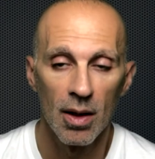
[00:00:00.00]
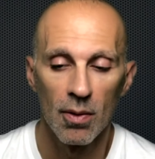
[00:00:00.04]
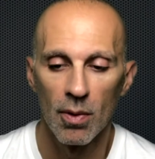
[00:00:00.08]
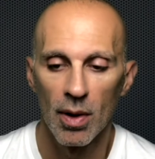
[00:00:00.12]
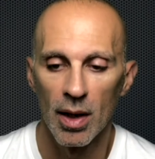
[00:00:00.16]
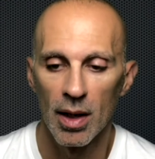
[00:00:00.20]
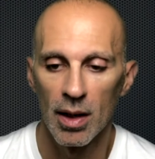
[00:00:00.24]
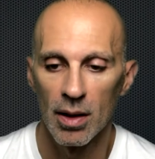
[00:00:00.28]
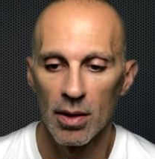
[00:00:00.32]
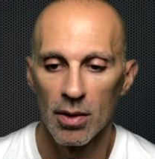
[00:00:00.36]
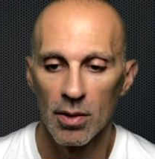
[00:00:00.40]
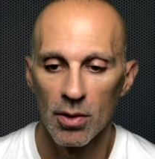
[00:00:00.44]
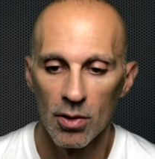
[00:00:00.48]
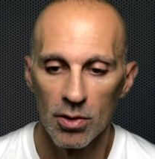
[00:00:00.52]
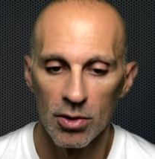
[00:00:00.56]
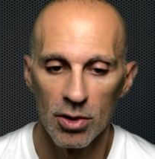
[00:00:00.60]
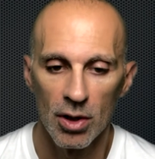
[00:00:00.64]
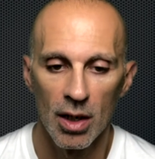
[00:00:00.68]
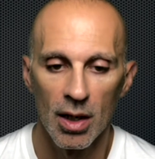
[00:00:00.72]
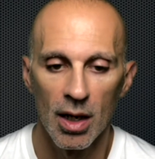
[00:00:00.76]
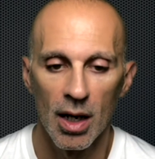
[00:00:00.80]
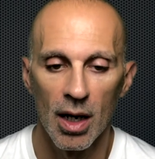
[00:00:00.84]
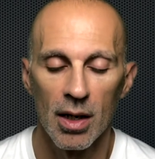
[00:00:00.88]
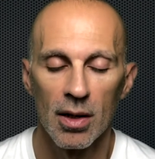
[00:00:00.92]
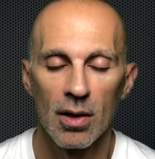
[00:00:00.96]
where
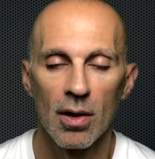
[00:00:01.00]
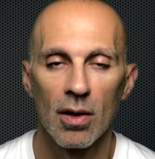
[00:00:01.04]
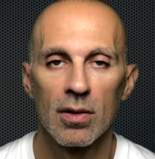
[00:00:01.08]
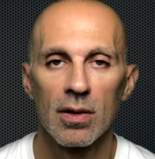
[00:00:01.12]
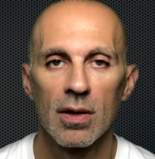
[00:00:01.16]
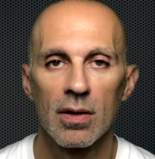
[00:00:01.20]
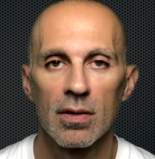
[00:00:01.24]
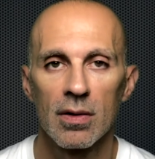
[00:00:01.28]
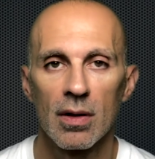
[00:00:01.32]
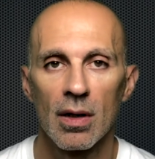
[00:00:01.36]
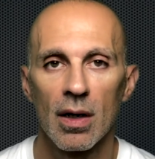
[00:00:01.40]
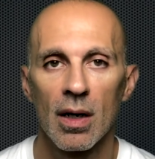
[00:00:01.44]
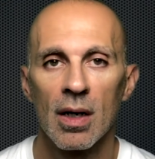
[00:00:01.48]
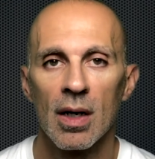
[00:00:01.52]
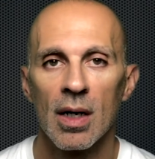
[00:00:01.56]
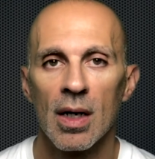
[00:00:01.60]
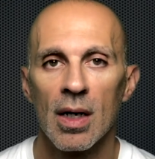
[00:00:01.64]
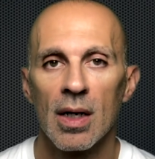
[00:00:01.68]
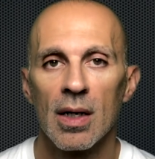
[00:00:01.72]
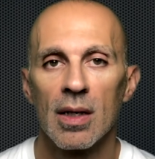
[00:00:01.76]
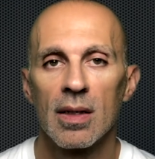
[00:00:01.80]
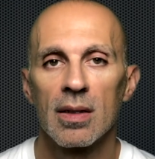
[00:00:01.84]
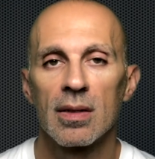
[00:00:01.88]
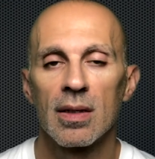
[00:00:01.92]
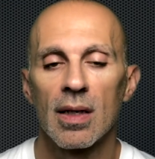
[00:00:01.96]
usually I notice
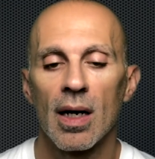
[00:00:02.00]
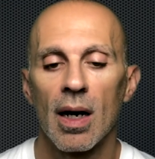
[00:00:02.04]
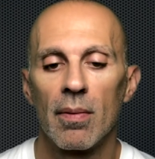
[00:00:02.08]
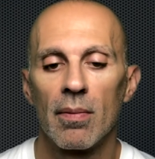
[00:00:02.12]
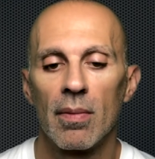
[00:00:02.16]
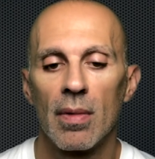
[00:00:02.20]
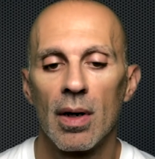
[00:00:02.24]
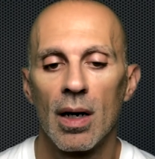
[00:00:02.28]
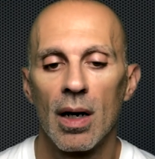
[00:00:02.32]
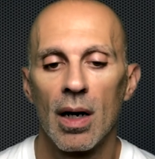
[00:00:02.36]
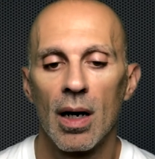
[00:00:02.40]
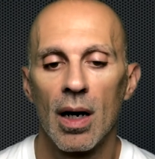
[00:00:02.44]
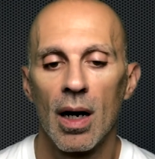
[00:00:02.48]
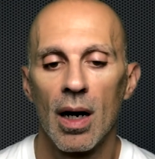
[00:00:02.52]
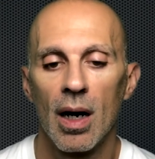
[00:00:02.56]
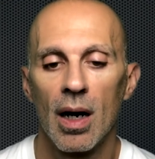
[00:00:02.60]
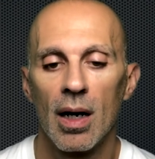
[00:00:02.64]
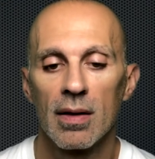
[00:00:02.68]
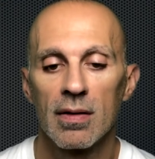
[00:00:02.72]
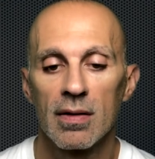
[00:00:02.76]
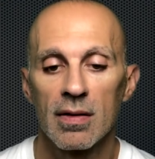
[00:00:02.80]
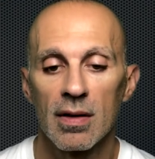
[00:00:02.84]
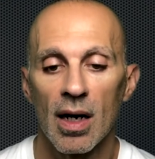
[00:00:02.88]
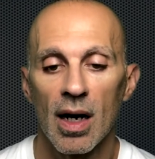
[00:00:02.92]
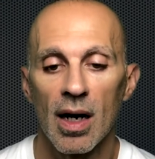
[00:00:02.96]
some
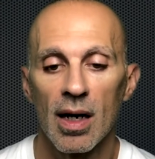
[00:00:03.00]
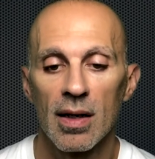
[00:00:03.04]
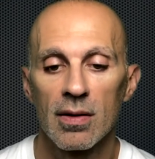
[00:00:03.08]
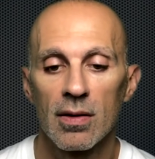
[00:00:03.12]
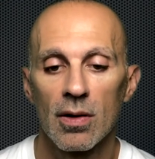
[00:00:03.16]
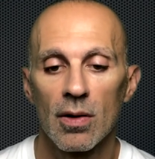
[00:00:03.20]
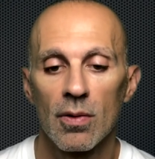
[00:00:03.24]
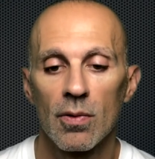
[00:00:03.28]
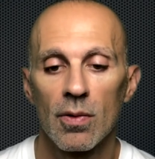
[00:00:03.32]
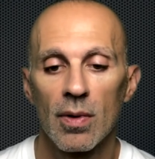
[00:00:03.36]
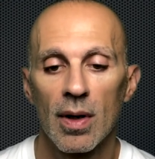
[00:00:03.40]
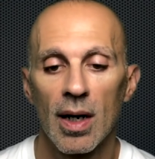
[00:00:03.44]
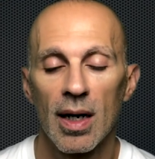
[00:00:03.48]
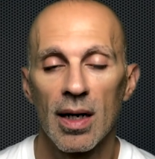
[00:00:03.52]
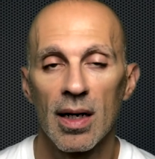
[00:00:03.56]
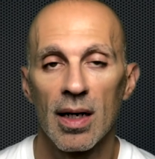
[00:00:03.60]
signs of wear